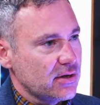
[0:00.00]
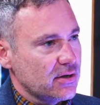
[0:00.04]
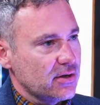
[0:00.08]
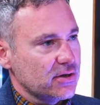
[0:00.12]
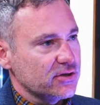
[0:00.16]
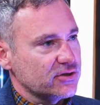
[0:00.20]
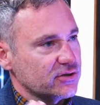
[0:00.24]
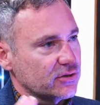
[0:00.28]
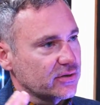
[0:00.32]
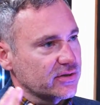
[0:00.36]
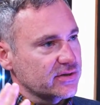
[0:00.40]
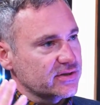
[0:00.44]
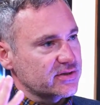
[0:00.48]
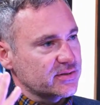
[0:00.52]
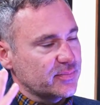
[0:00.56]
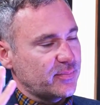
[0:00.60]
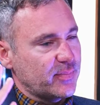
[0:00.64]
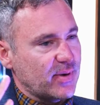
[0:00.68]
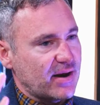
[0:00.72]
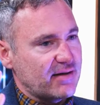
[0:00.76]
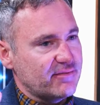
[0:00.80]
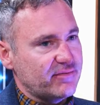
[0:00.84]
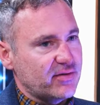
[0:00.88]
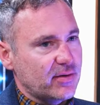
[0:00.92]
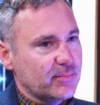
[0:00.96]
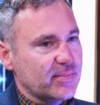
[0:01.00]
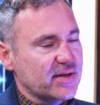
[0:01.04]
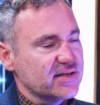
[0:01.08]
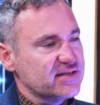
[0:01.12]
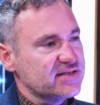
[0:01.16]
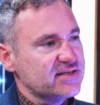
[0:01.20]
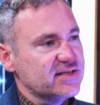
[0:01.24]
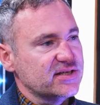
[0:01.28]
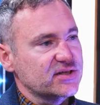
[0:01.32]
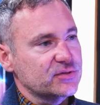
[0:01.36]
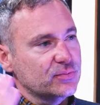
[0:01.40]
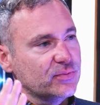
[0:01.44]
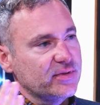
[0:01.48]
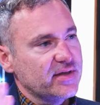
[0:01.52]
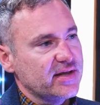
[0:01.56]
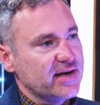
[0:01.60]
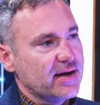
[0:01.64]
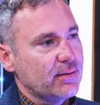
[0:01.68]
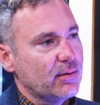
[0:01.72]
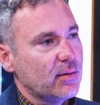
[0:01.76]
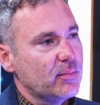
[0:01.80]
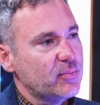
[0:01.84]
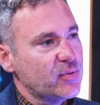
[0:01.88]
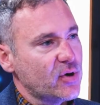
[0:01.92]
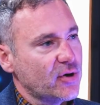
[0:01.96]
So it's a platform that sits within
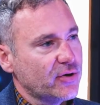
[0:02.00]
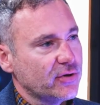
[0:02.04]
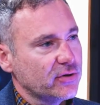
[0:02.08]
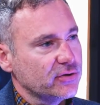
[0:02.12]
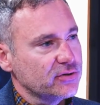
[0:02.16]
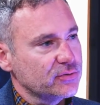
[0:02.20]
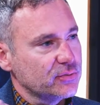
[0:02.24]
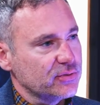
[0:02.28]
our product,